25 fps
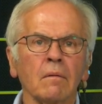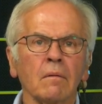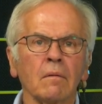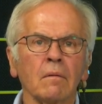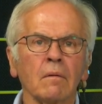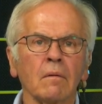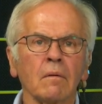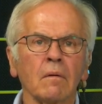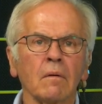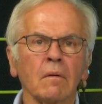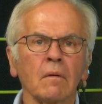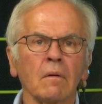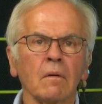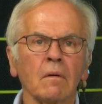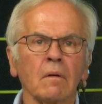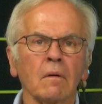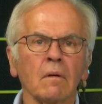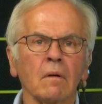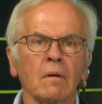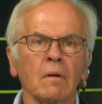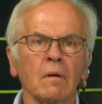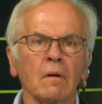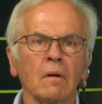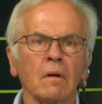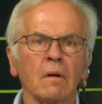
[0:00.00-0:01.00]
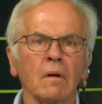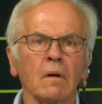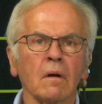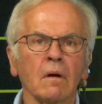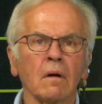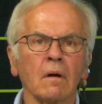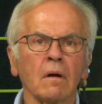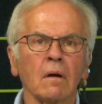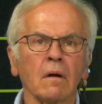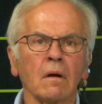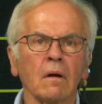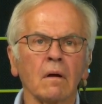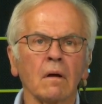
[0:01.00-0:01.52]

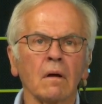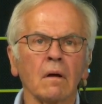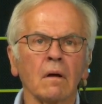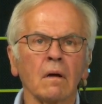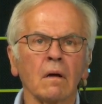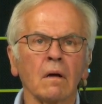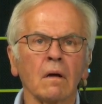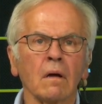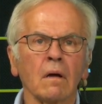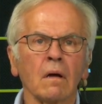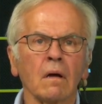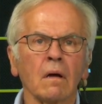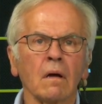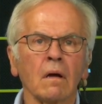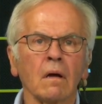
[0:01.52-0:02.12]
The person shown says nothing.